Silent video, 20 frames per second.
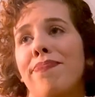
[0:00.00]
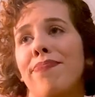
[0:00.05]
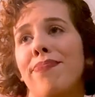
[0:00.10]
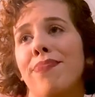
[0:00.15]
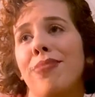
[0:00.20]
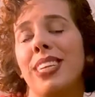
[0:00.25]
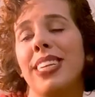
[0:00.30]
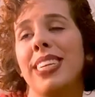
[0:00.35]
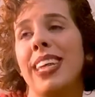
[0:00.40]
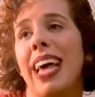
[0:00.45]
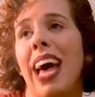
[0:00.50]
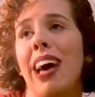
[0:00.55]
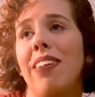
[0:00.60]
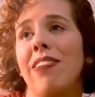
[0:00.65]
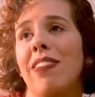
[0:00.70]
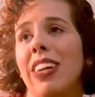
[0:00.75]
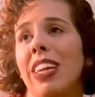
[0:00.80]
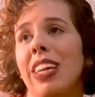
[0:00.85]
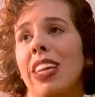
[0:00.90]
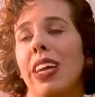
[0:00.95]
just
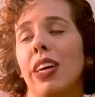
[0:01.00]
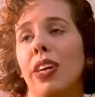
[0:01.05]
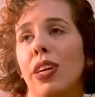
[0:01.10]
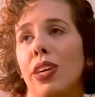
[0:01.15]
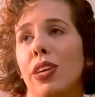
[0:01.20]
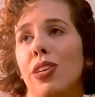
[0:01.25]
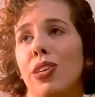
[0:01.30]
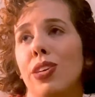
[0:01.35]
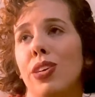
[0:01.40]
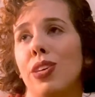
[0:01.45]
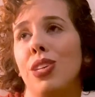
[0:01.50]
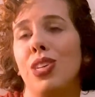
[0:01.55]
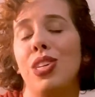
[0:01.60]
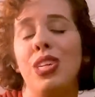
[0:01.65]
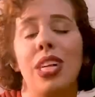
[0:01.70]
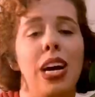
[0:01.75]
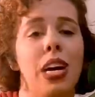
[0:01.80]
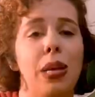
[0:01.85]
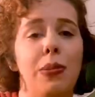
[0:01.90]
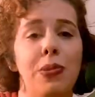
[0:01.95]
having a good
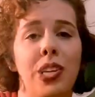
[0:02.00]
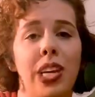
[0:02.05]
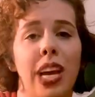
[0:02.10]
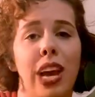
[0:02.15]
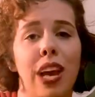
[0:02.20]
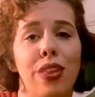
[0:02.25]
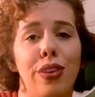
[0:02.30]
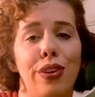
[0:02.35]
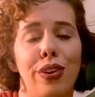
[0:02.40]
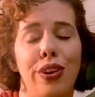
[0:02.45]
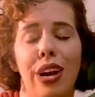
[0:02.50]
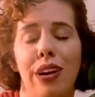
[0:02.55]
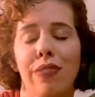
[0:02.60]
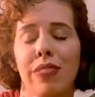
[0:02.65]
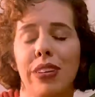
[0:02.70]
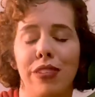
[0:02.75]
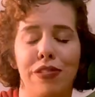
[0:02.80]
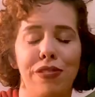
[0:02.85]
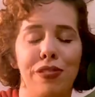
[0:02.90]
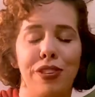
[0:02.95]
time together, having
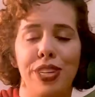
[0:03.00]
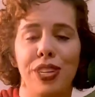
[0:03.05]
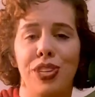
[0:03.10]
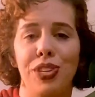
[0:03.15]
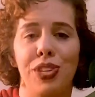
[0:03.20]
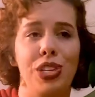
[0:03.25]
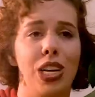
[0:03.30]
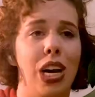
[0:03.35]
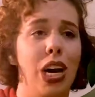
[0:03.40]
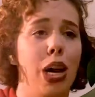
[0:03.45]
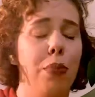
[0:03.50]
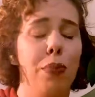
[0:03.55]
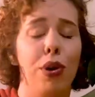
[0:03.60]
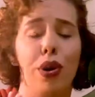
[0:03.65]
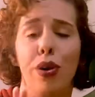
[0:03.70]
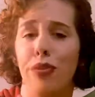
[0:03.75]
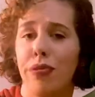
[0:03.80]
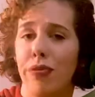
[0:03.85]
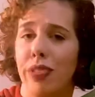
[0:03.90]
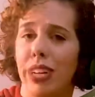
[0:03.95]
a fun time
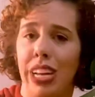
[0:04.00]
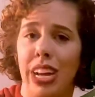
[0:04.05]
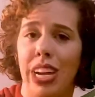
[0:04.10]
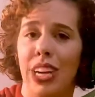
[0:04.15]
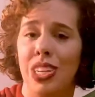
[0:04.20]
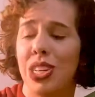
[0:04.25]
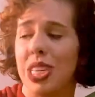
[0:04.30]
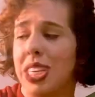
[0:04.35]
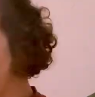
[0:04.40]
on vacation.